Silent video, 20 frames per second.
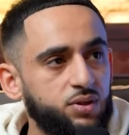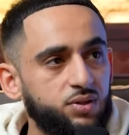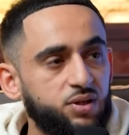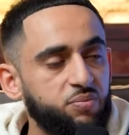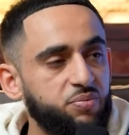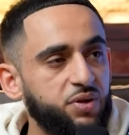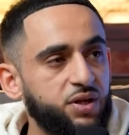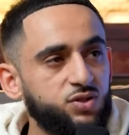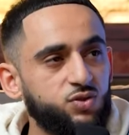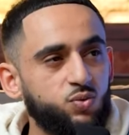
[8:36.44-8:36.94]

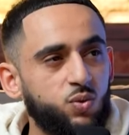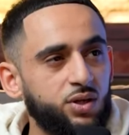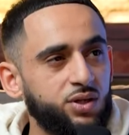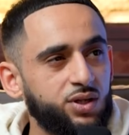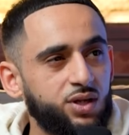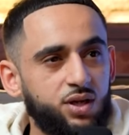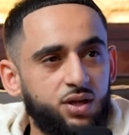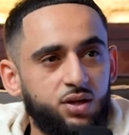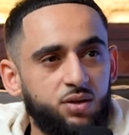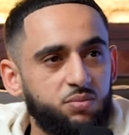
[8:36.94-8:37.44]
Depends what
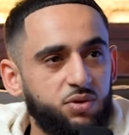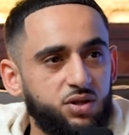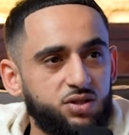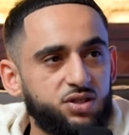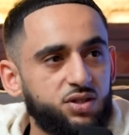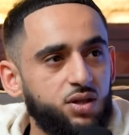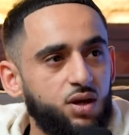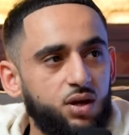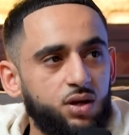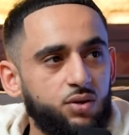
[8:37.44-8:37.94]
year, but
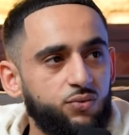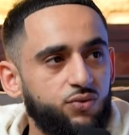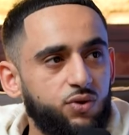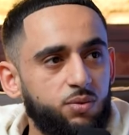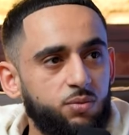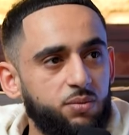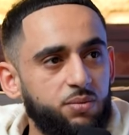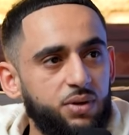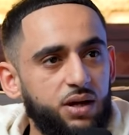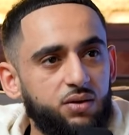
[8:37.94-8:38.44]
starting
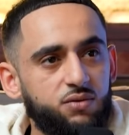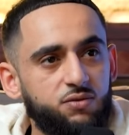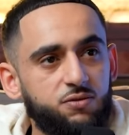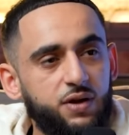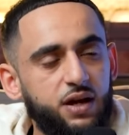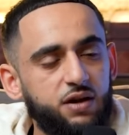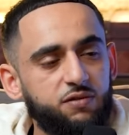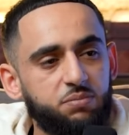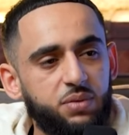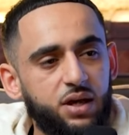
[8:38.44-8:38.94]
from about
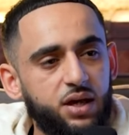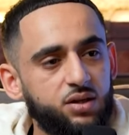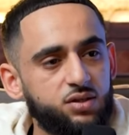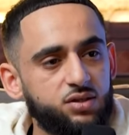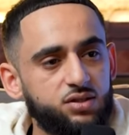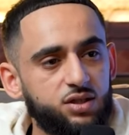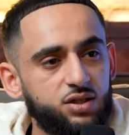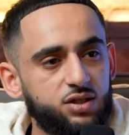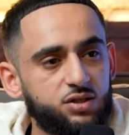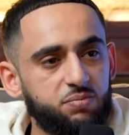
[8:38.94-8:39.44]
5
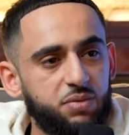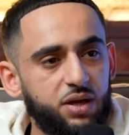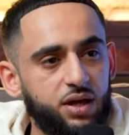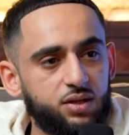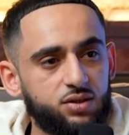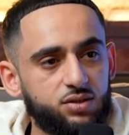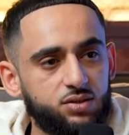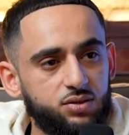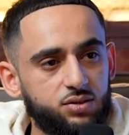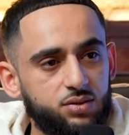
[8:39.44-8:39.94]
bags, 6
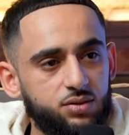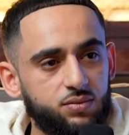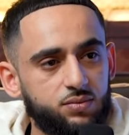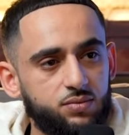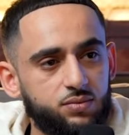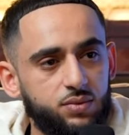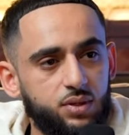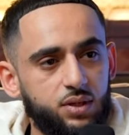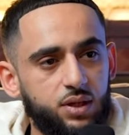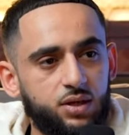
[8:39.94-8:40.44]
bags,
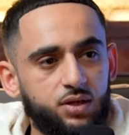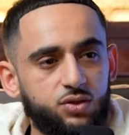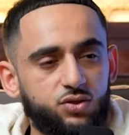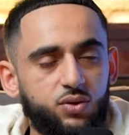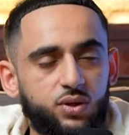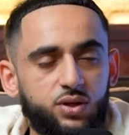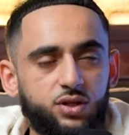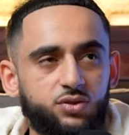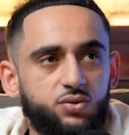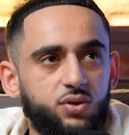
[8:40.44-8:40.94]
and then
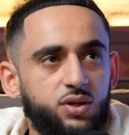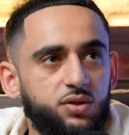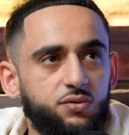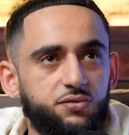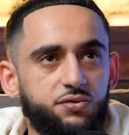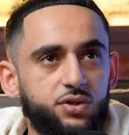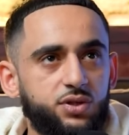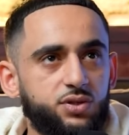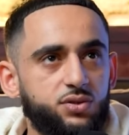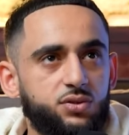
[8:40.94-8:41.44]

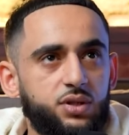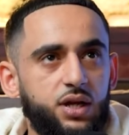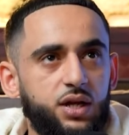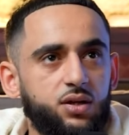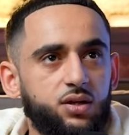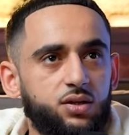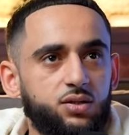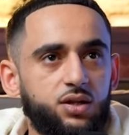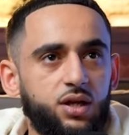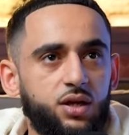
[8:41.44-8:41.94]
2023 is
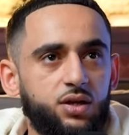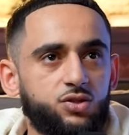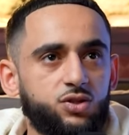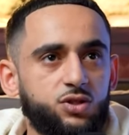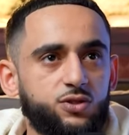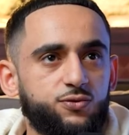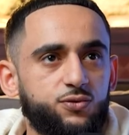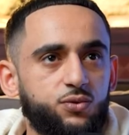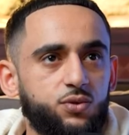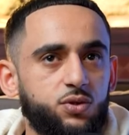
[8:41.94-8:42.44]
like a date
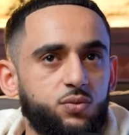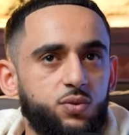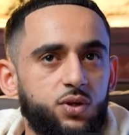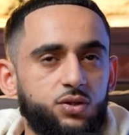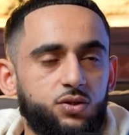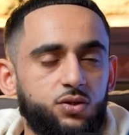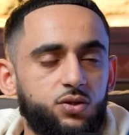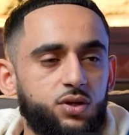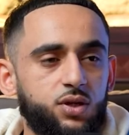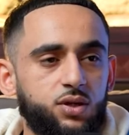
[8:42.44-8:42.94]
just
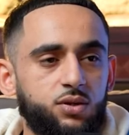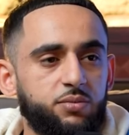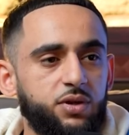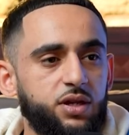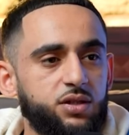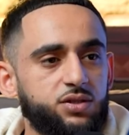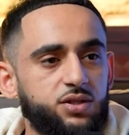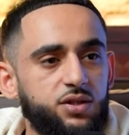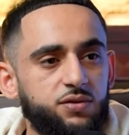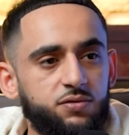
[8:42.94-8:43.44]
41, looking
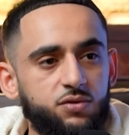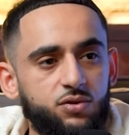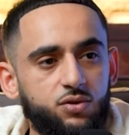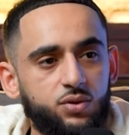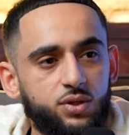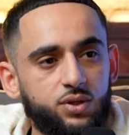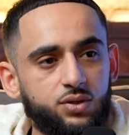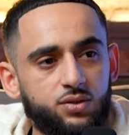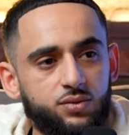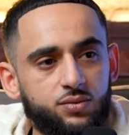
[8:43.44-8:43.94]
about 7
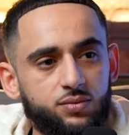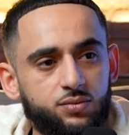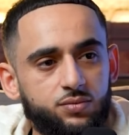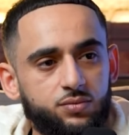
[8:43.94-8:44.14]
quid.